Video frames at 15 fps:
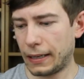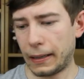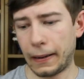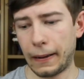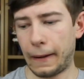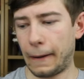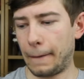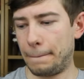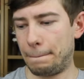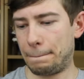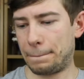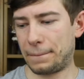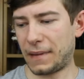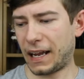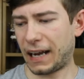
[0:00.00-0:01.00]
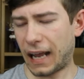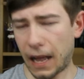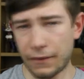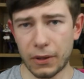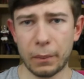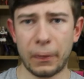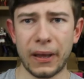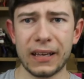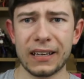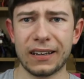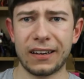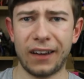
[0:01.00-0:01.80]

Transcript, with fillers: And having pink